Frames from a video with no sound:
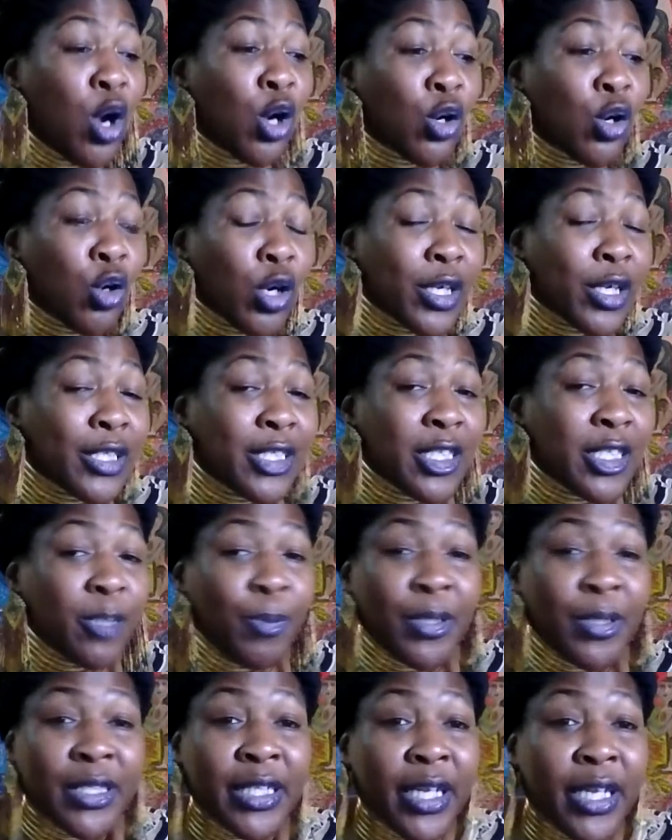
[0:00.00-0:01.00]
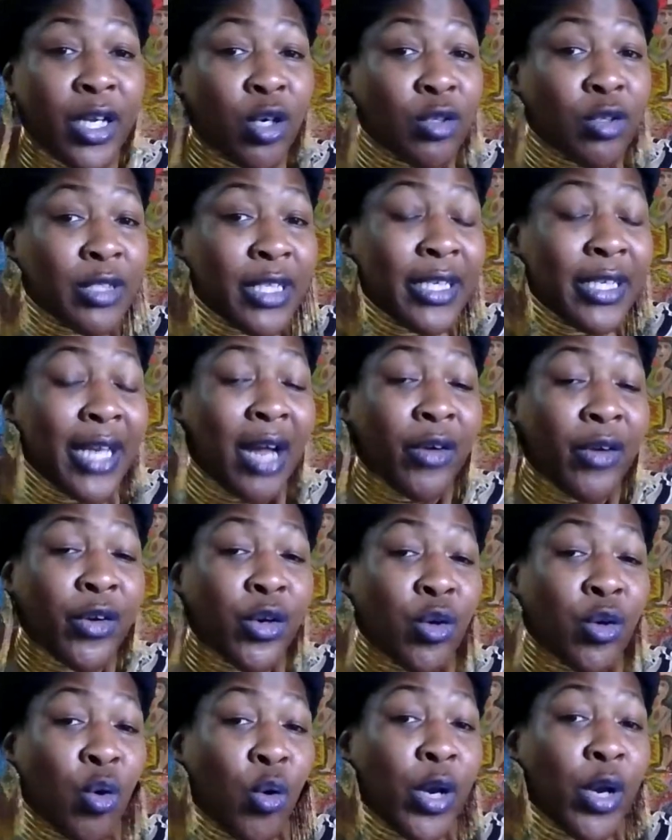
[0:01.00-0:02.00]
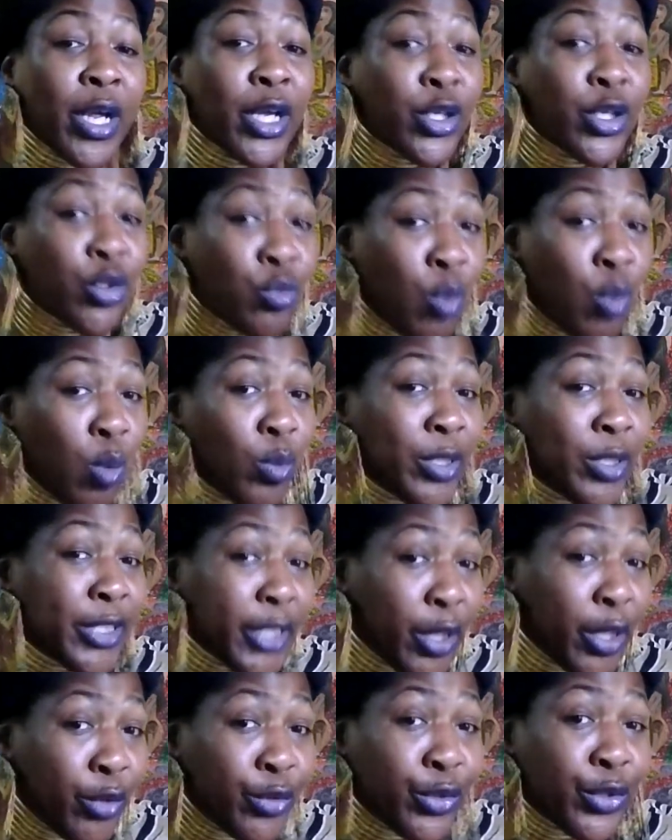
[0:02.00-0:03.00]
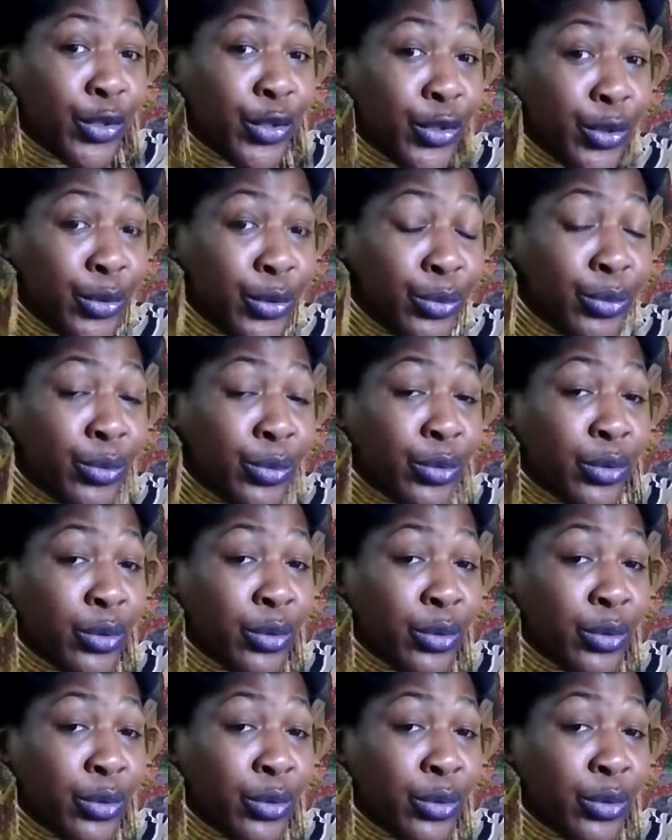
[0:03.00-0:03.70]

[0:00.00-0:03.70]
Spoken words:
Girl, get this pussy and go sit down in the corner and do what we tell you to do.